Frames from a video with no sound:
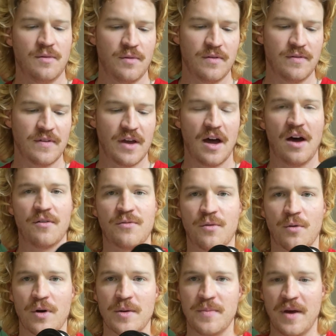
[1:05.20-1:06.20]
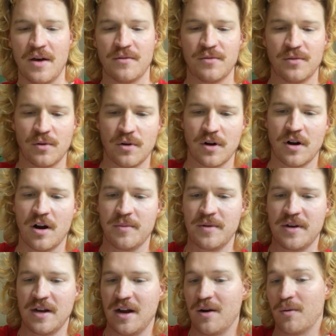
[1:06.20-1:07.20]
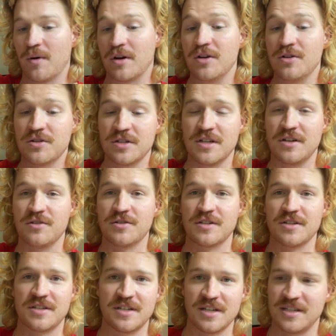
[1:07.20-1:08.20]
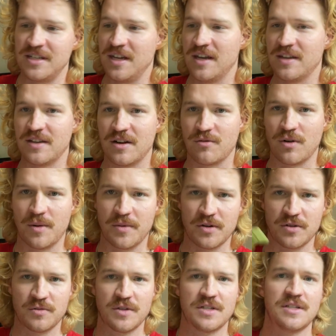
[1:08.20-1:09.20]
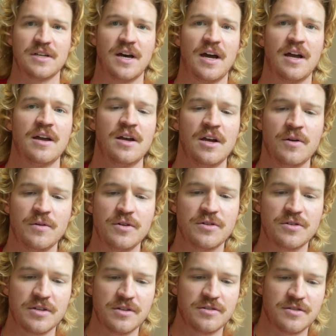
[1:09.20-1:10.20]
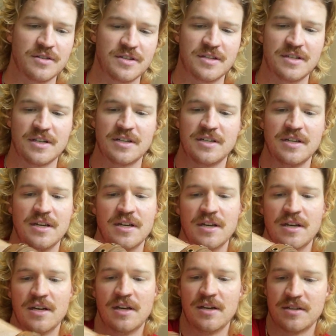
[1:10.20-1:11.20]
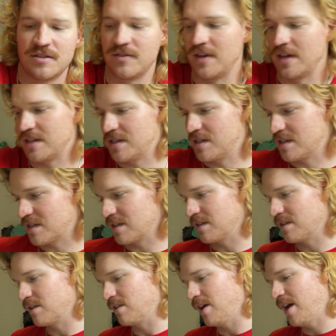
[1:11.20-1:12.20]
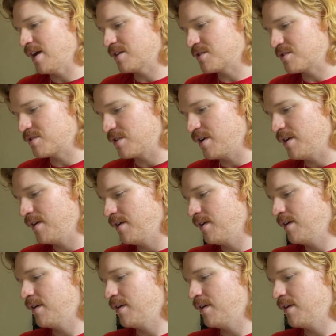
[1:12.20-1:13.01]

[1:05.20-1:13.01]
We've got 40-pound fluorocarbon here. We're usually using 60 and then a rubber twist tie. Usually using 60, so that's just a little extra.